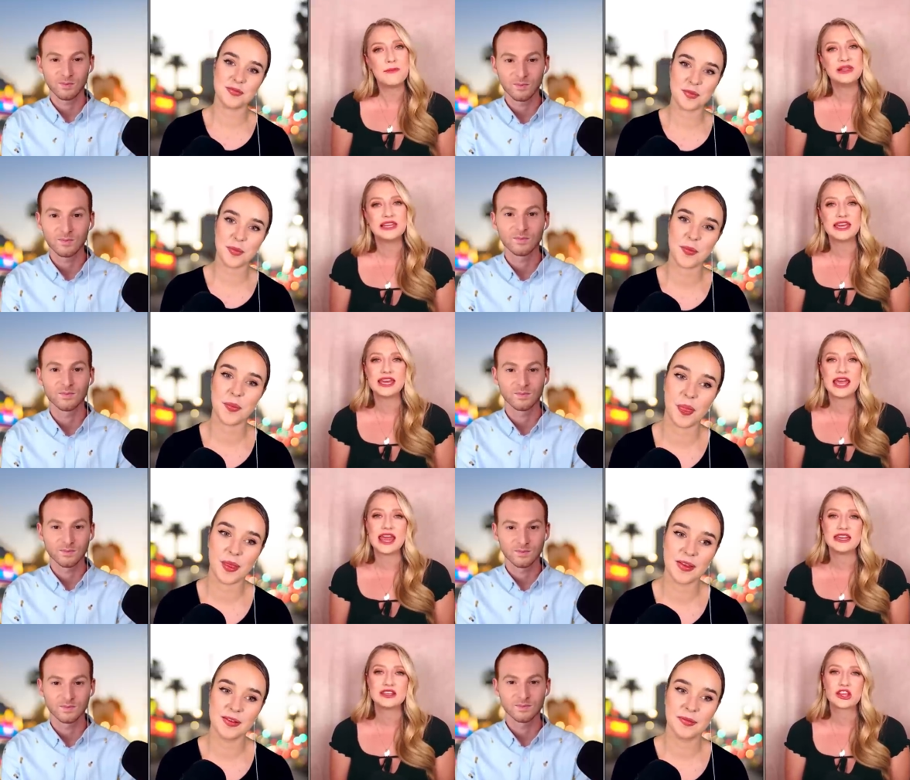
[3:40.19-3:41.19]
Speaker 1: bubbly
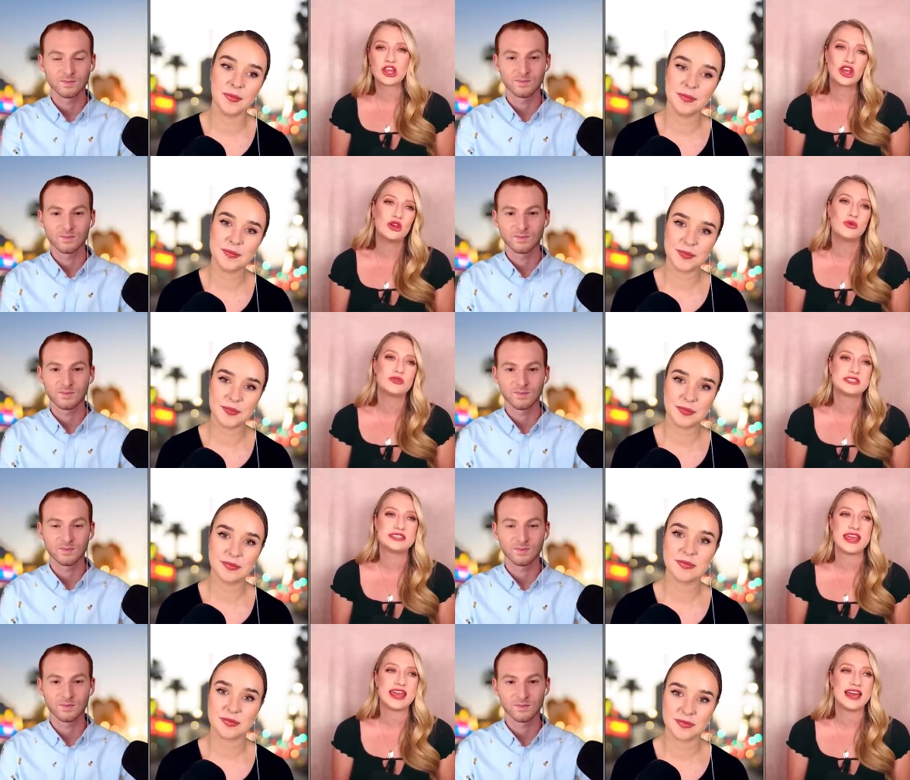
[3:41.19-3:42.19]
and cute,
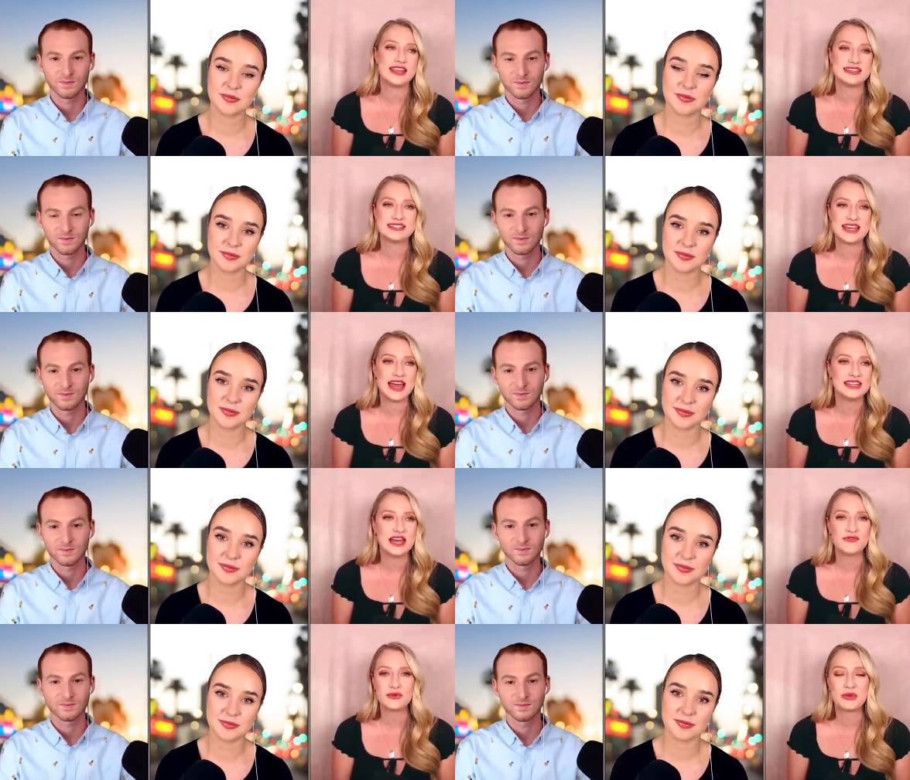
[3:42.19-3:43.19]
and I
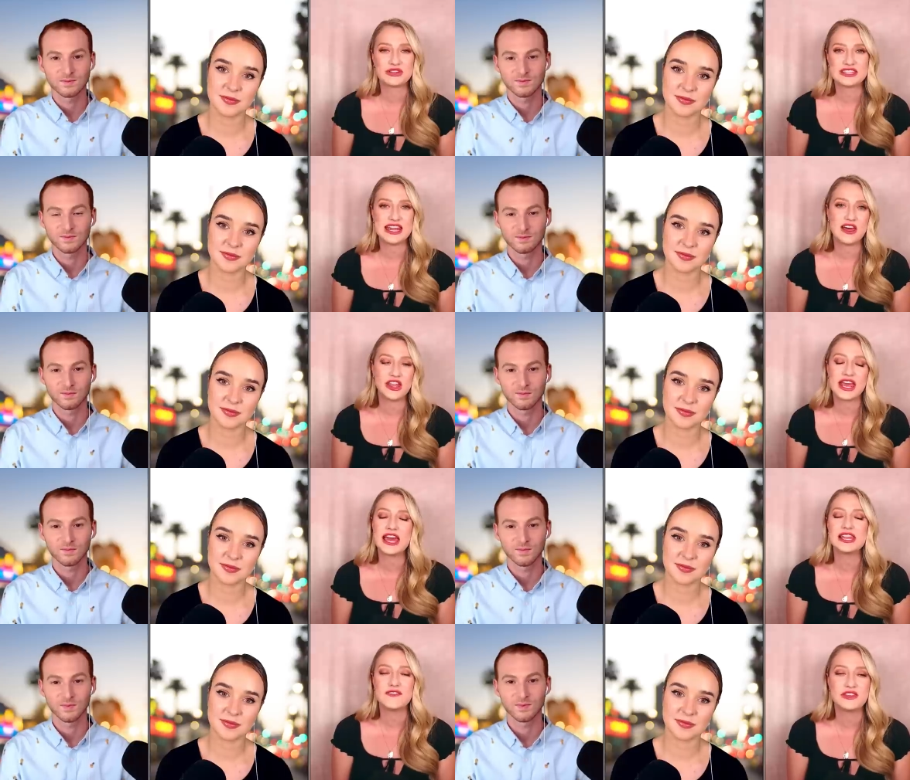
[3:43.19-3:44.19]
love her personality.
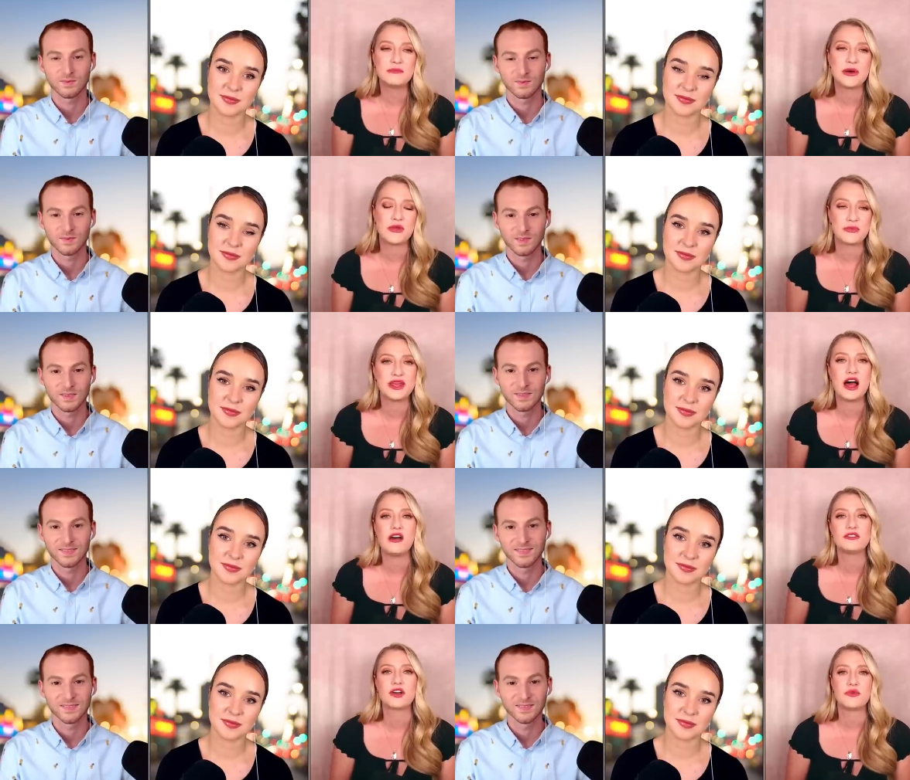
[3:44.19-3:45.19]
I love them both, but
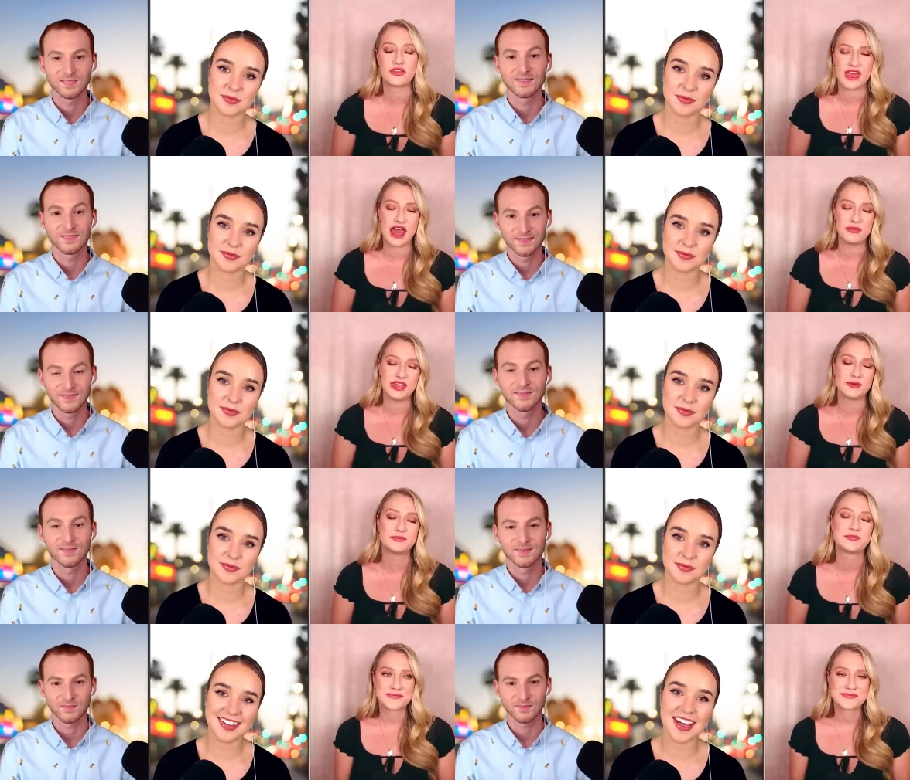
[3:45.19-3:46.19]
I'll go with Gabby.
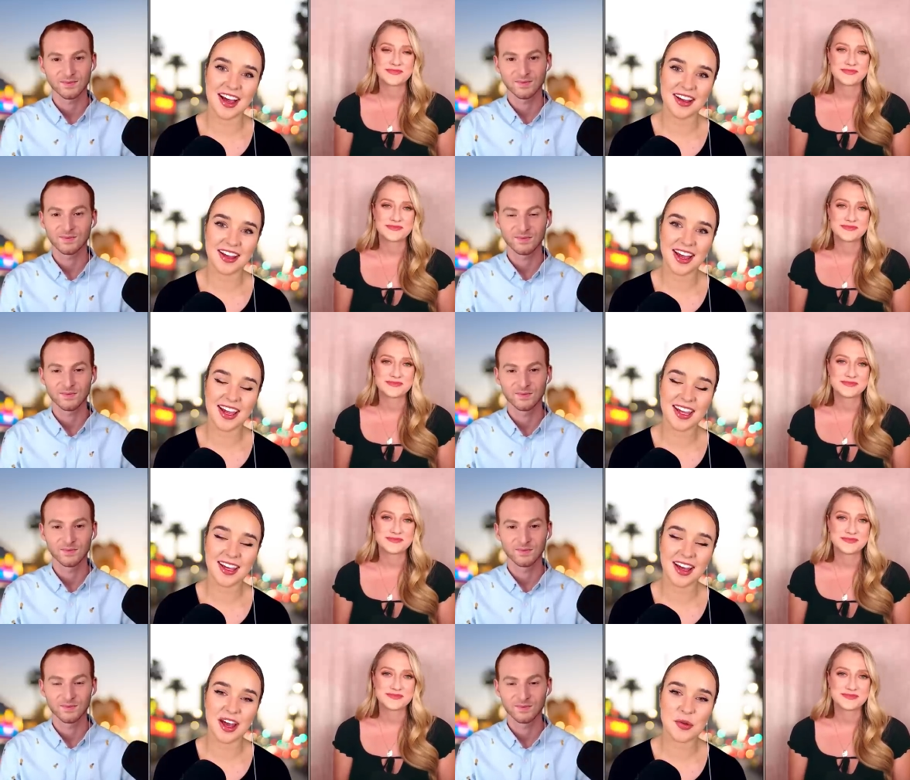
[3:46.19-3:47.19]
Speaker 2: Yeah,
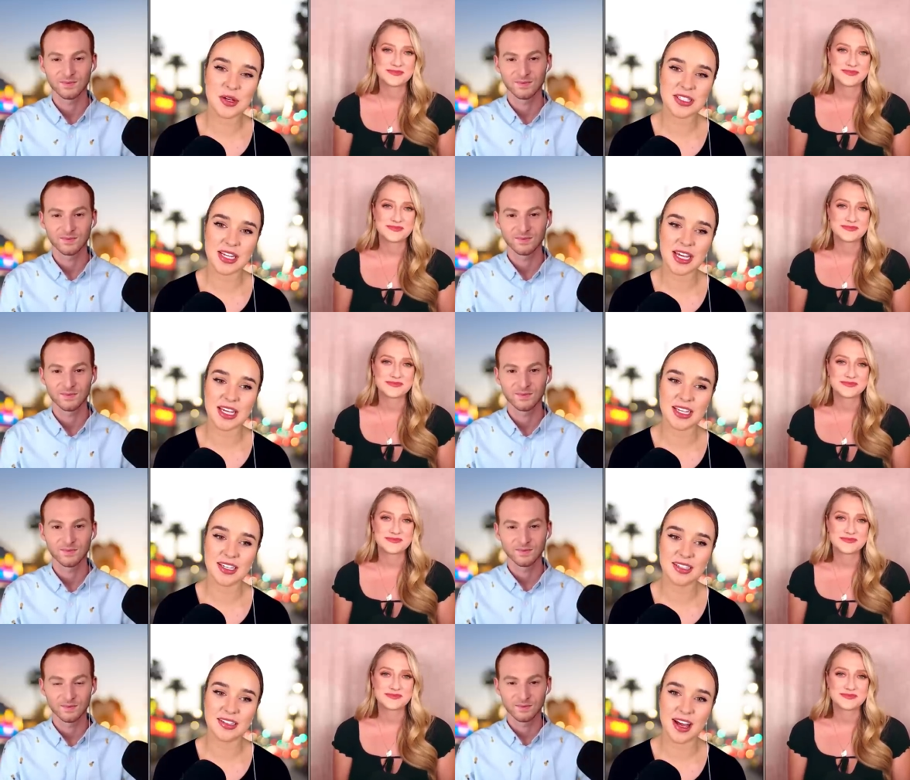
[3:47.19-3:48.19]
I would date
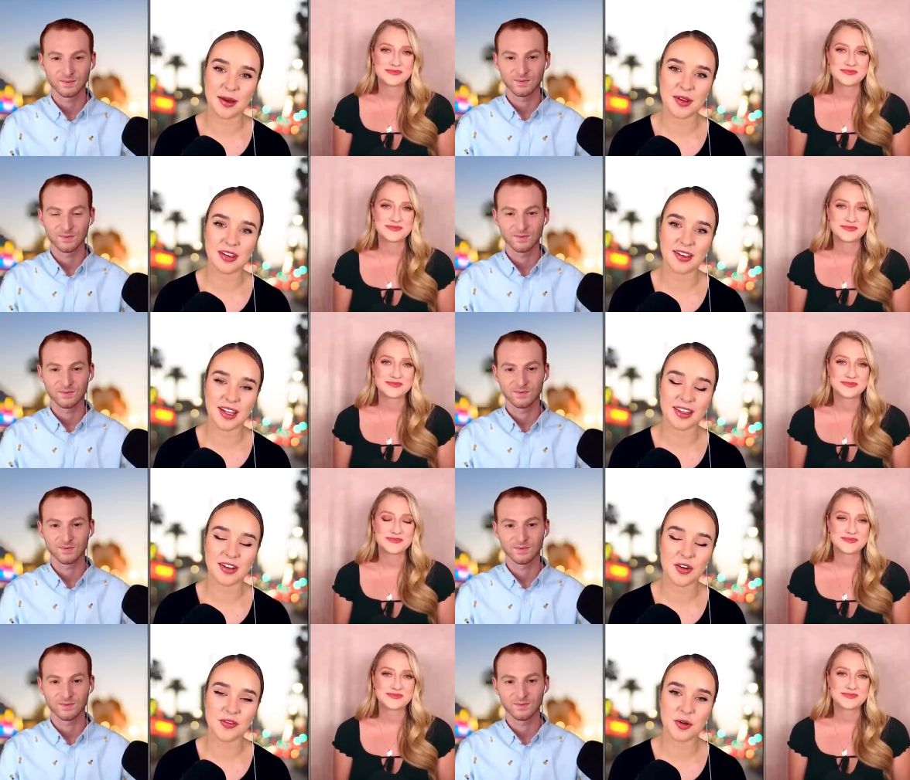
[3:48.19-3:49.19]
Gabby, I
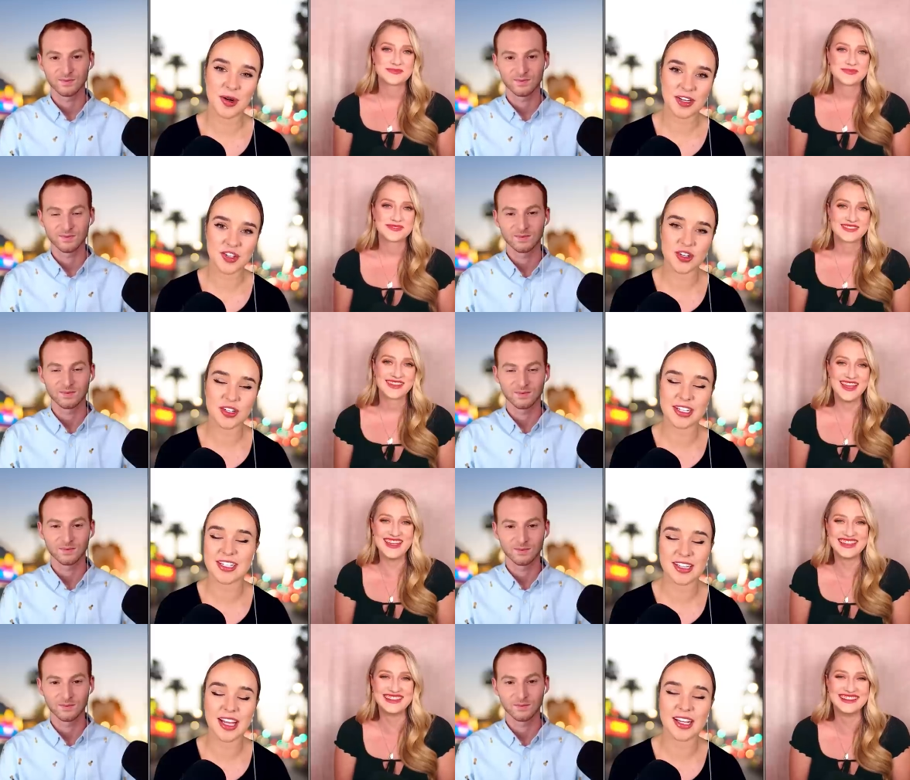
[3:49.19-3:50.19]
think, over Rachel,
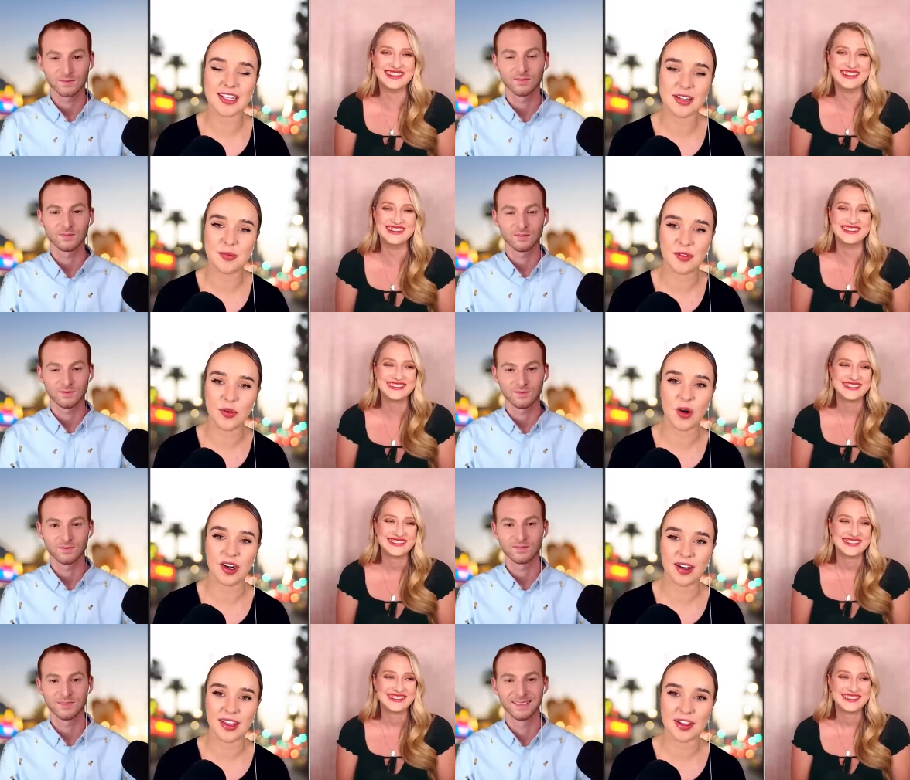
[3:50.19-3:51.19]
because, like I said
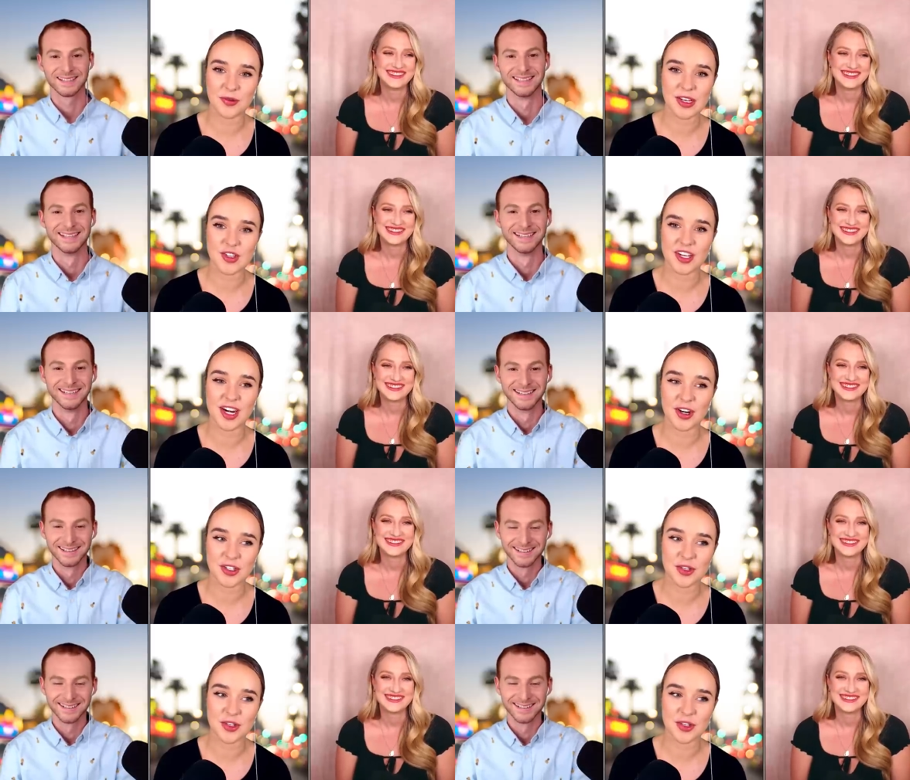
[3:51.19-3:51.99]
before, I think Rachel and I are